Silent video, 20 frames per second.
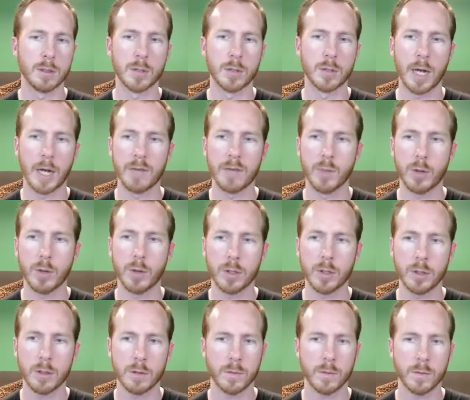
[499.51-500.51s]
drive
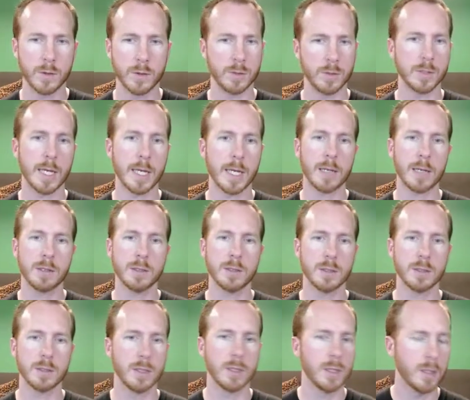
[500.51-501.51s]
motor for 2 seconds.